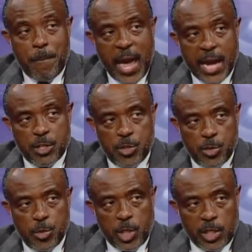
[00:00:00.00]
back
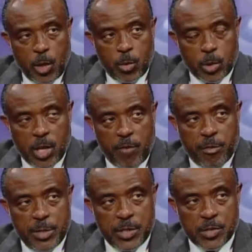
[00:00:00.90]
to the local
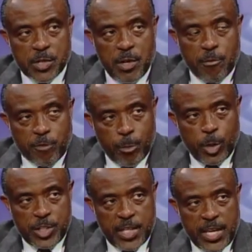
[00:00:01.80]
governments from
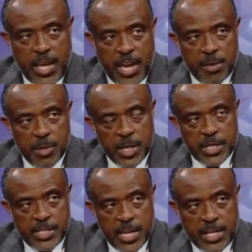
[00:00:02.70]
which they came,
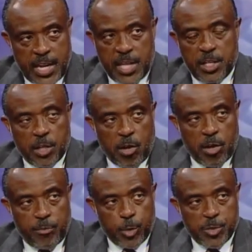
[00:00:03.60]
dedicated to
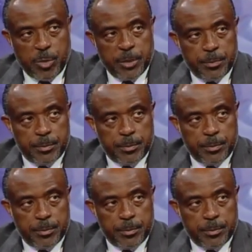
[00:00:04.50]
law enforcement.